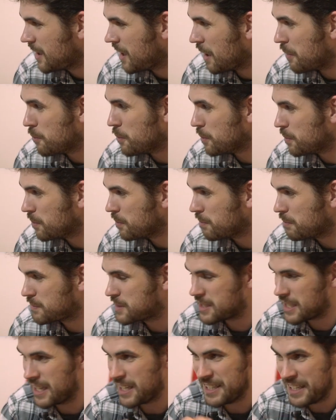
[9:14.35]
I
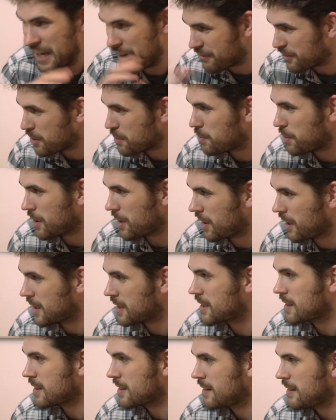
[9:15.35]
wouldn't say never, but
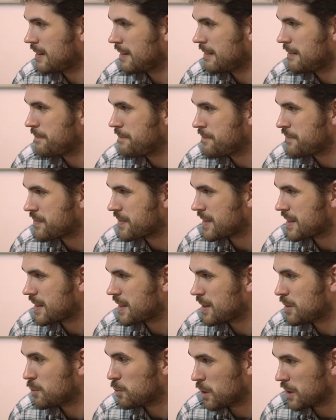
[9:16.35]
like,
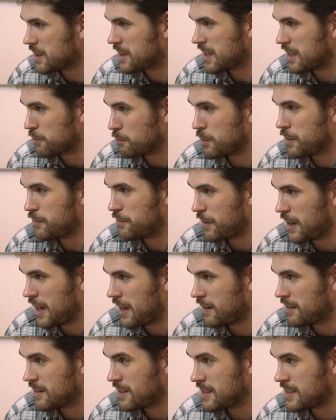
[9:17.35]
one thing we
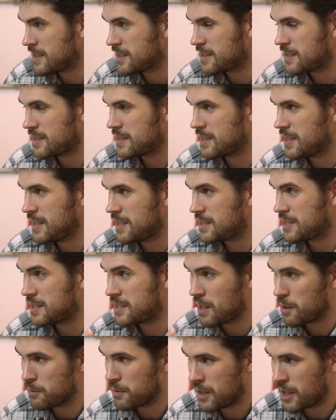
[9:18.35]
found is it's
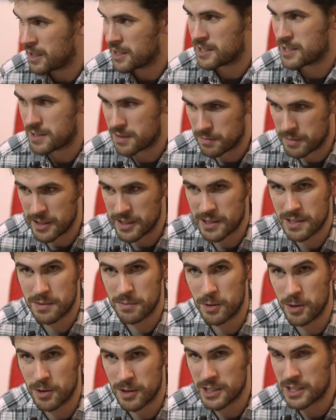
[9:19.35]
so nice to be a small